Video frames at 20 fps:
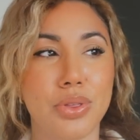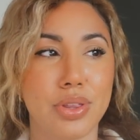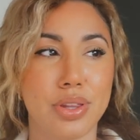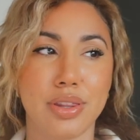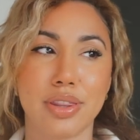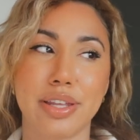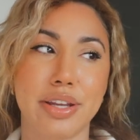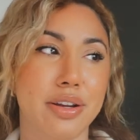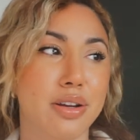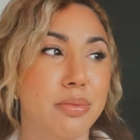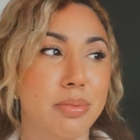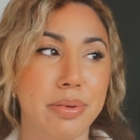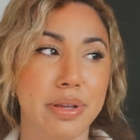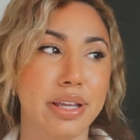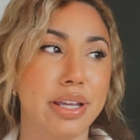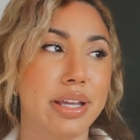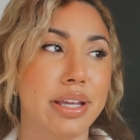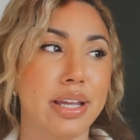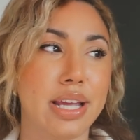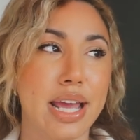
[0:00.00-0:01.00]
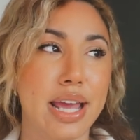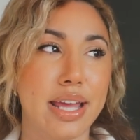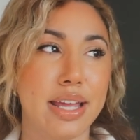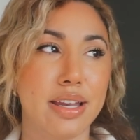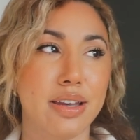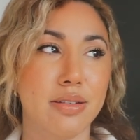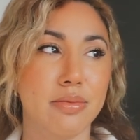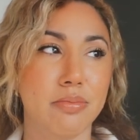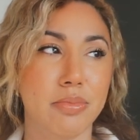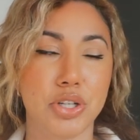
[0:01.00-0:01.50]
and therapy
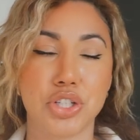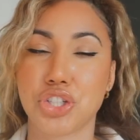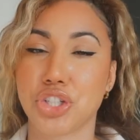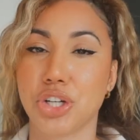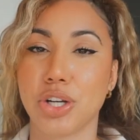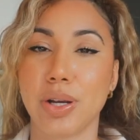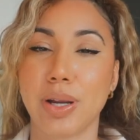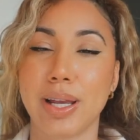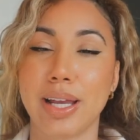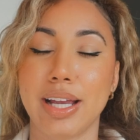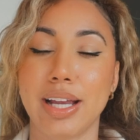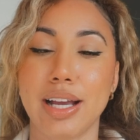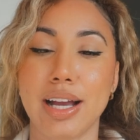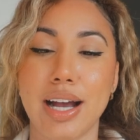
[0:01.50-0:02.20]
and maturing,